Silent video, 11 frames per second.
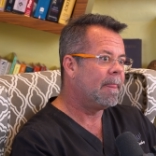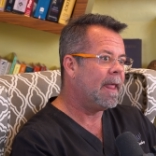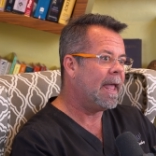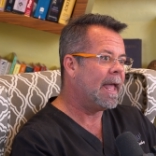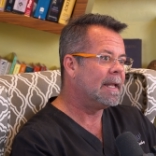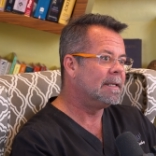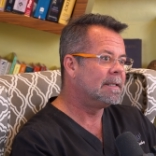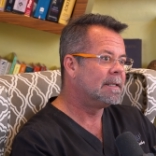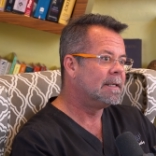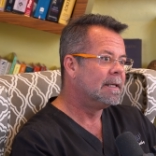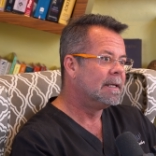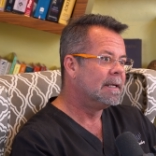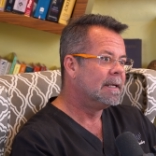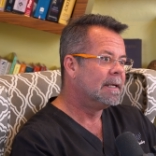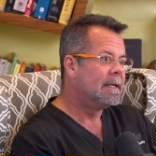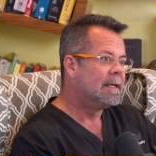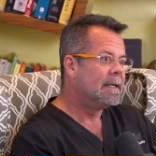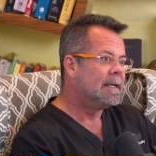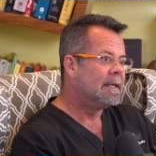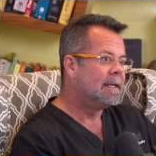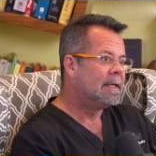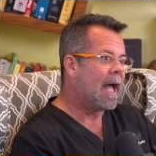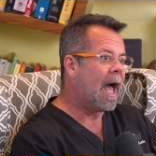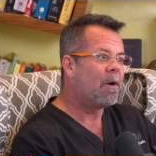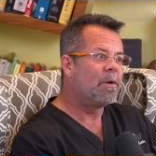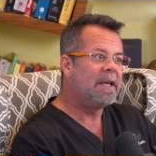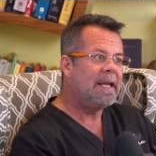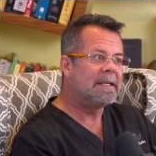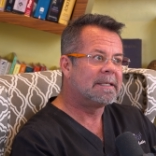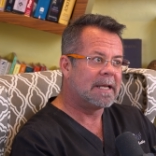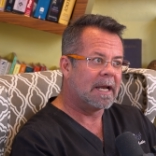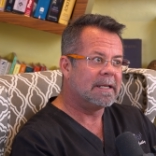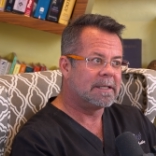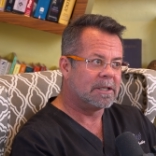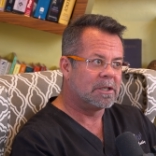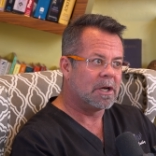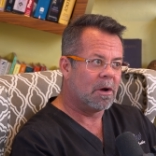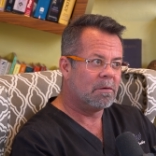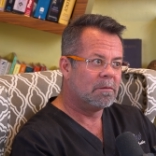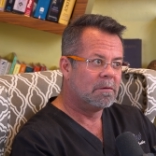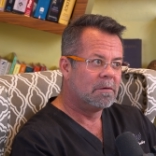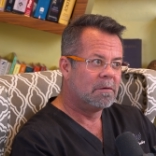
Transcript: And I don't need studies to show